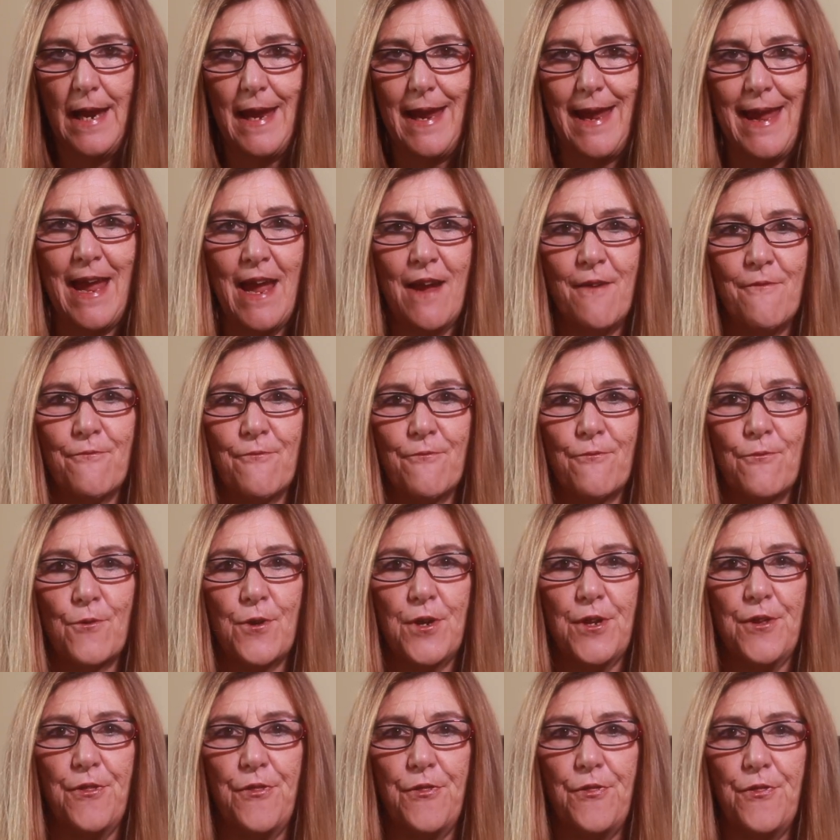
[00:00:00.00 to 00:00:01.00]

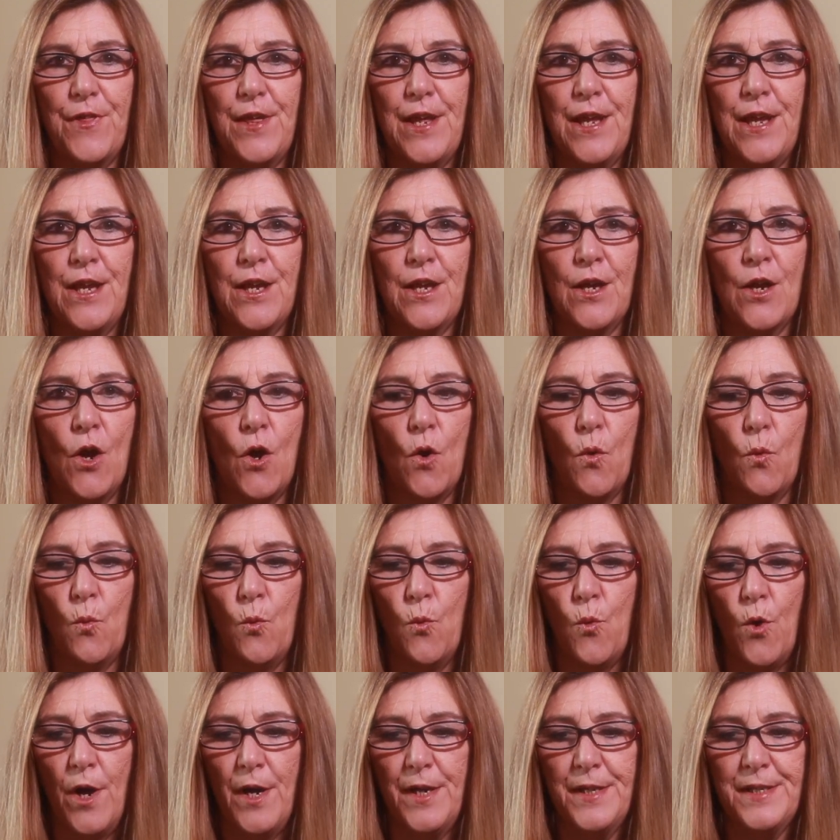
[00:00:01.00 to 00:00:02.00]
Everything
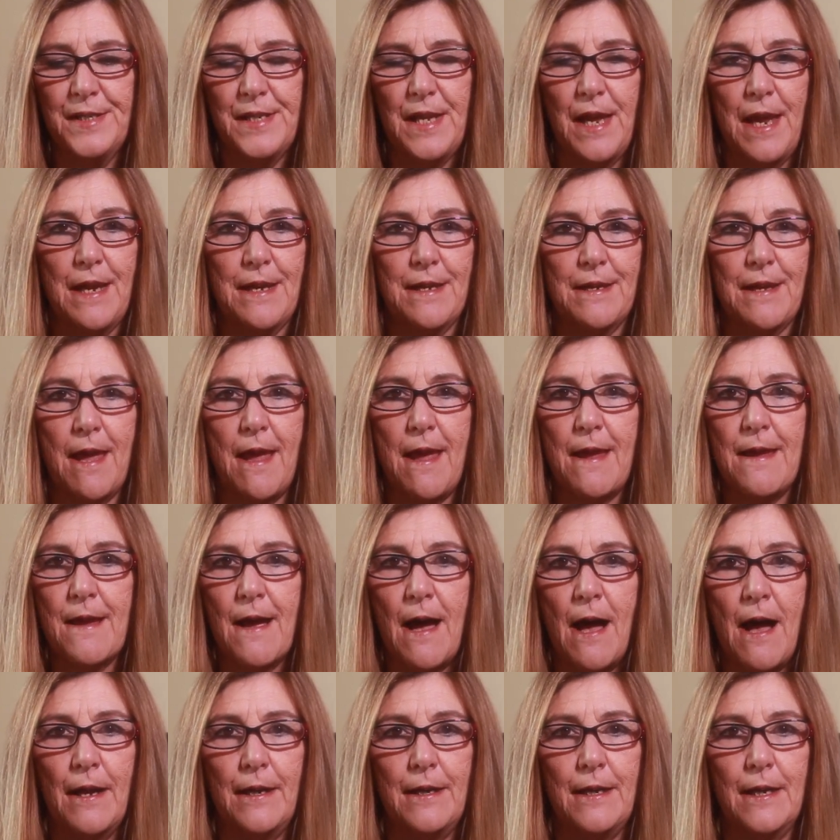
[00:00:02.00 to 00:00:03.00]
was a
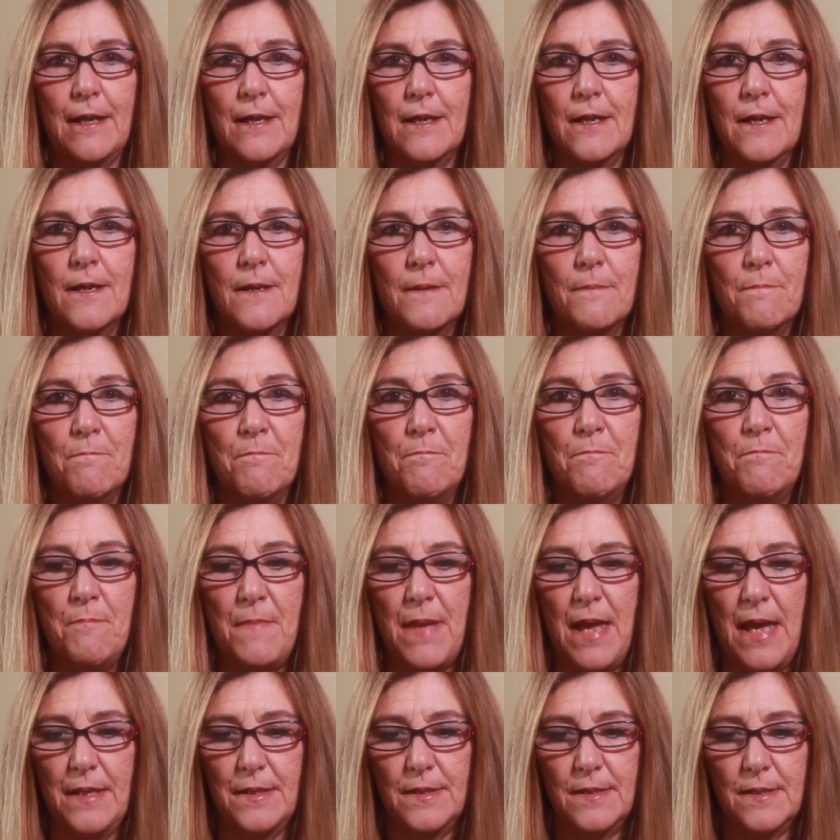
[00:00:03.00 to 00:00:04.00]
chaotic
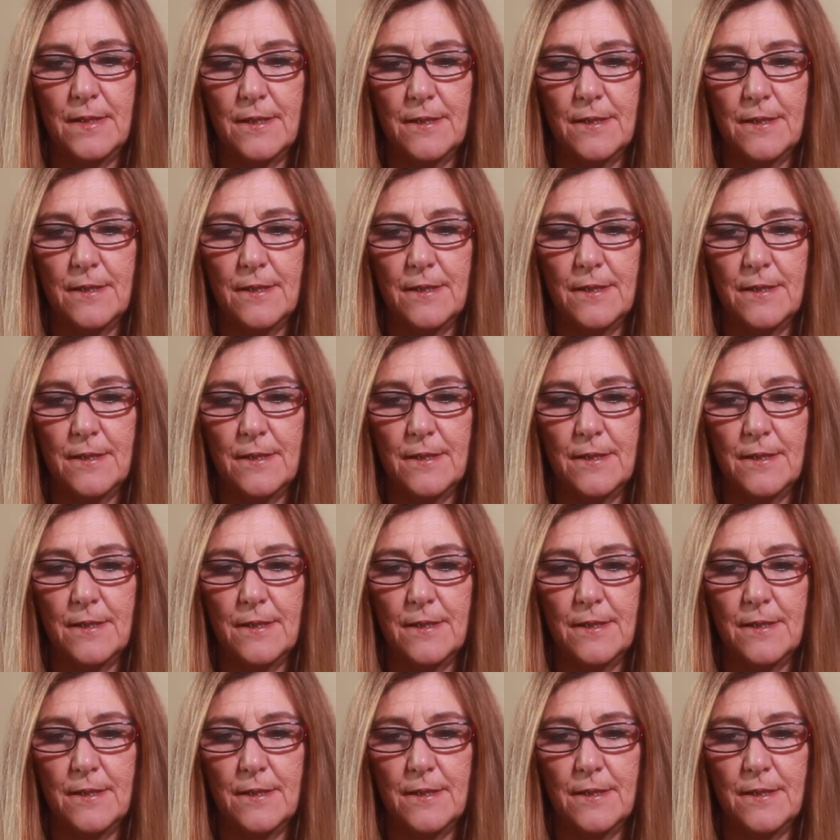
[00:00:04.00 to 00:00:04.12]
mess.